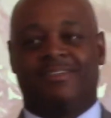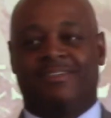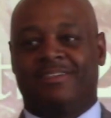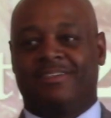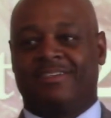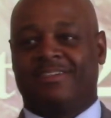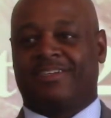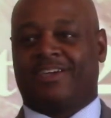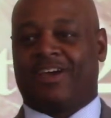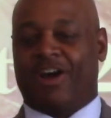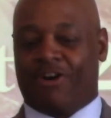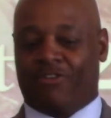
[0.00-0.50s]

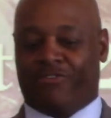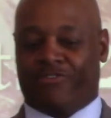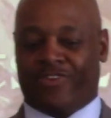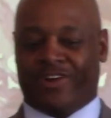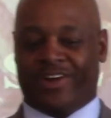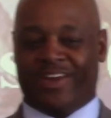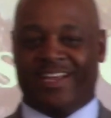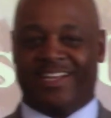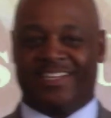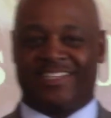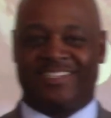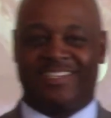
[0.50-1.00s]

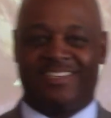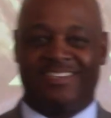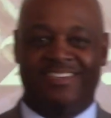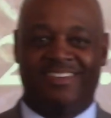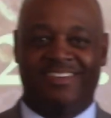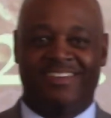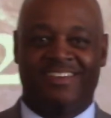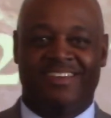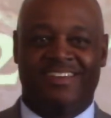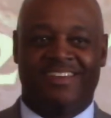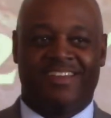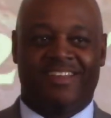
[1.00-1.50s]
comforted.
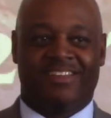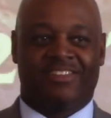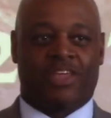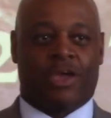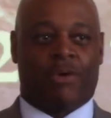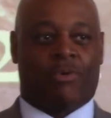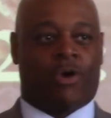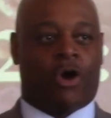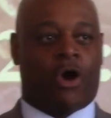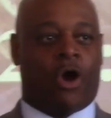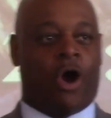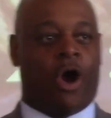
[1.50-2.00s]
They
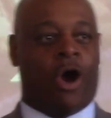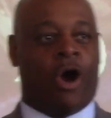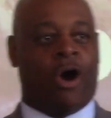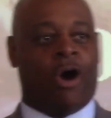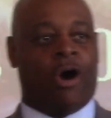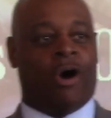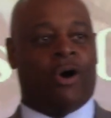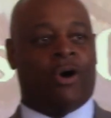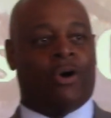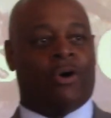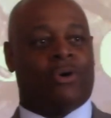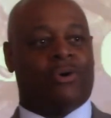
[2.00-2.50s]
were
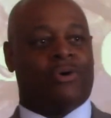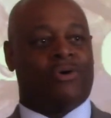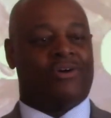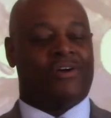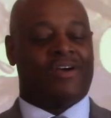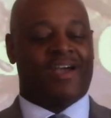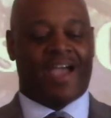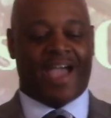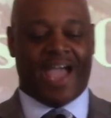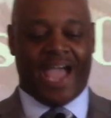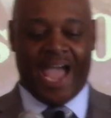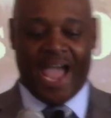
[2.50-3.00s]

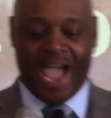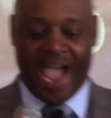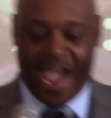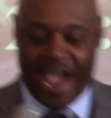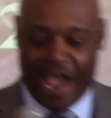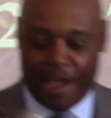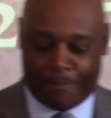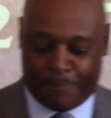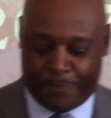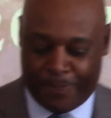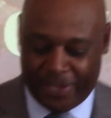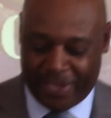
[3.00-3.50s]
all
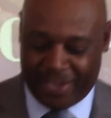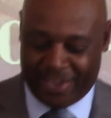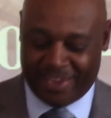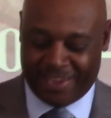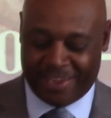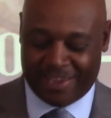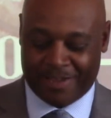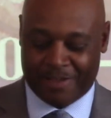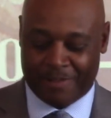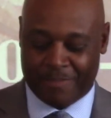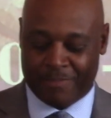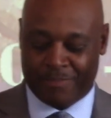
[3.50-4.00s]

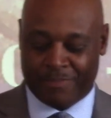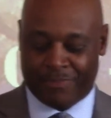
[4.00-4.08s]
happy